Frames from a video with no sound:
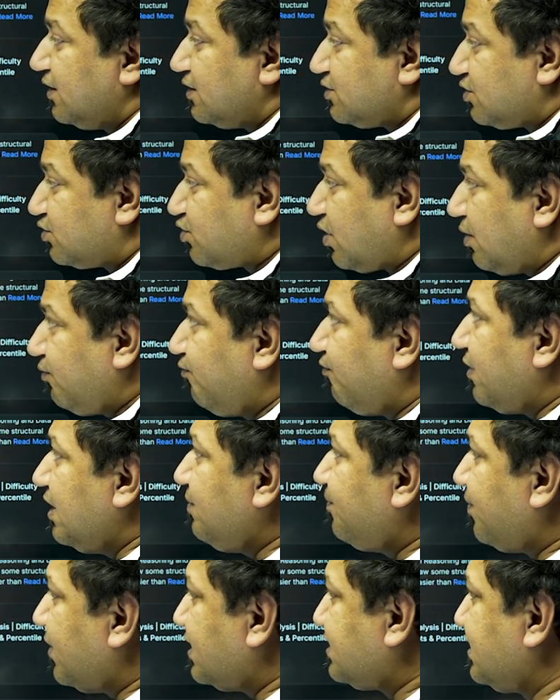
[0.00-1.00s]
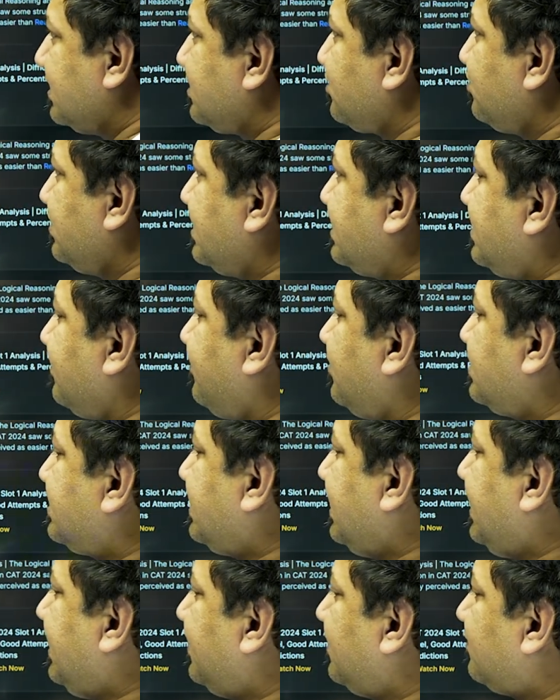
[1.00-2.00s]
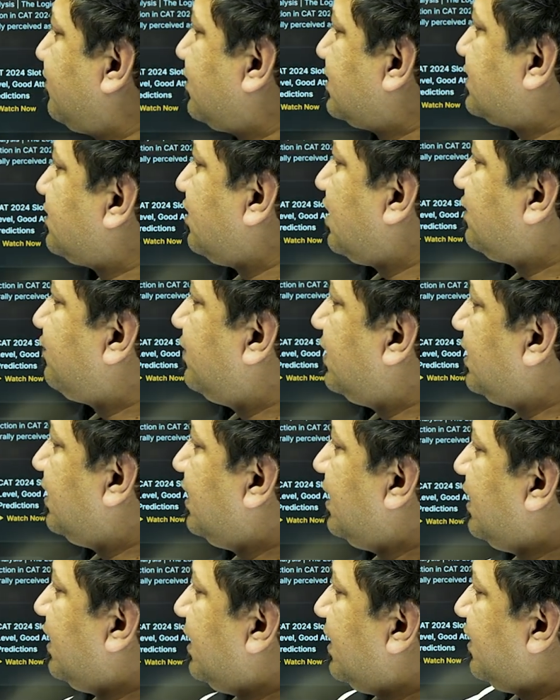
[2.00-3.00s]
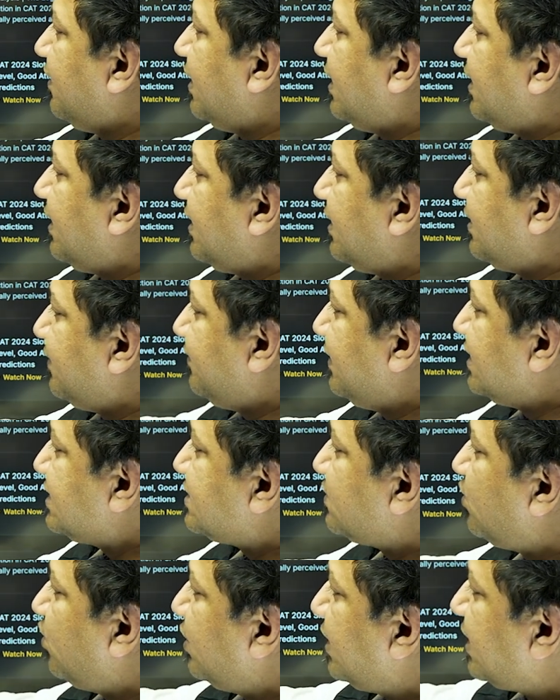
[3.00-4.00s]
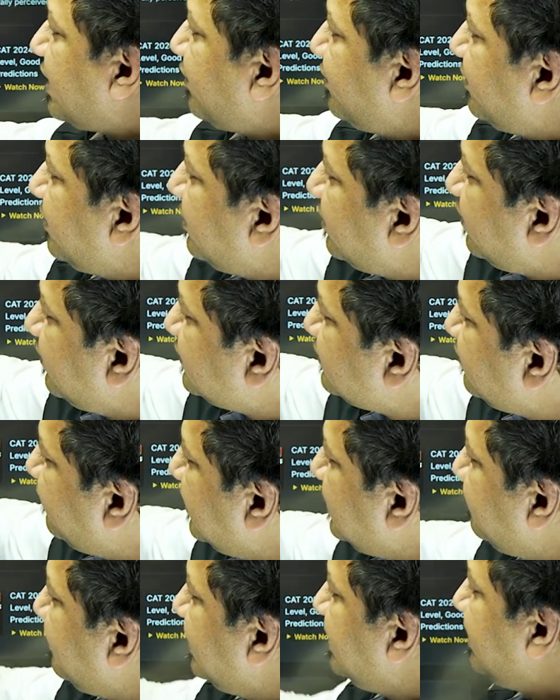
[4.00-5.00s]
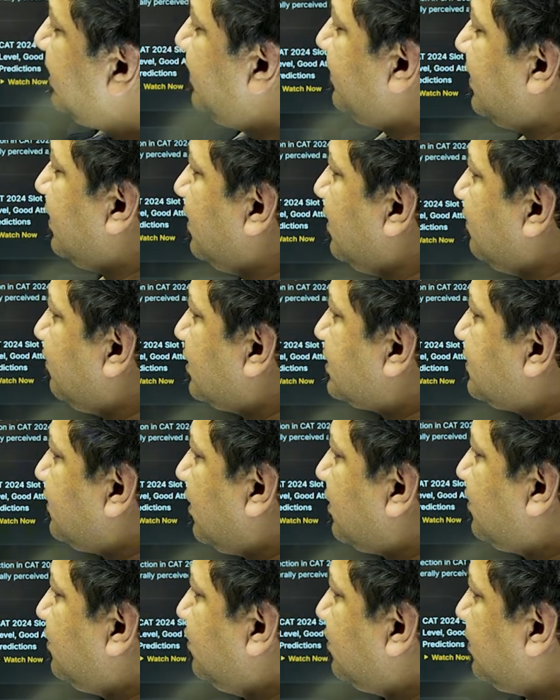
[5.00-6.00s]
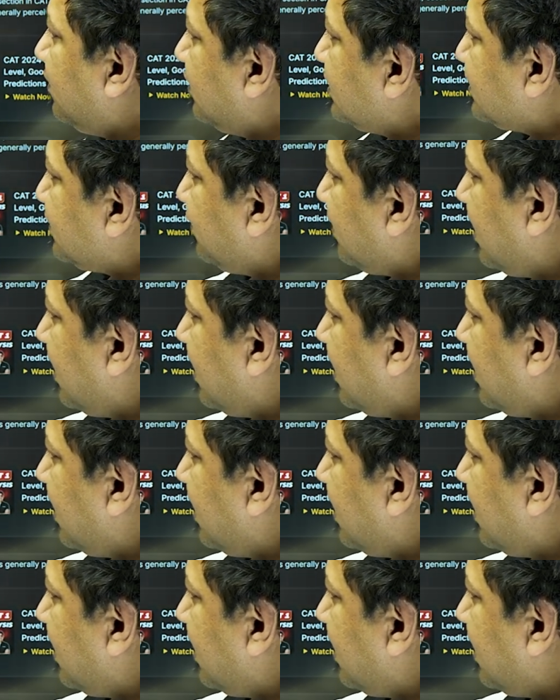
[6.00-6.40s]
So top 1% students, if you see here for slot 1, uh, they scored around close to 120, for slot 2 close to